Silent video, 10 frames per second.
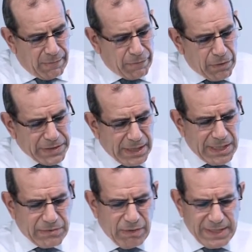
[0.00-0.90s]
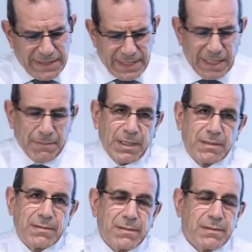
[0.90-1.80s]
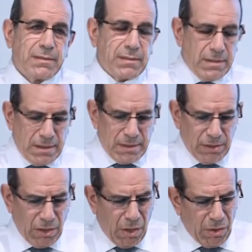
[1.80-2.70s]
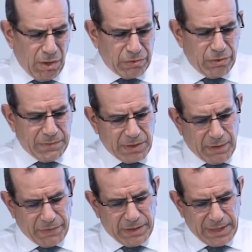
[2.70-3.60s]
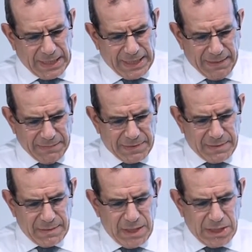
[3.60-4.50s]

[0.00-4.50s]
First, an Israeli statement. No long-term sovereignty claims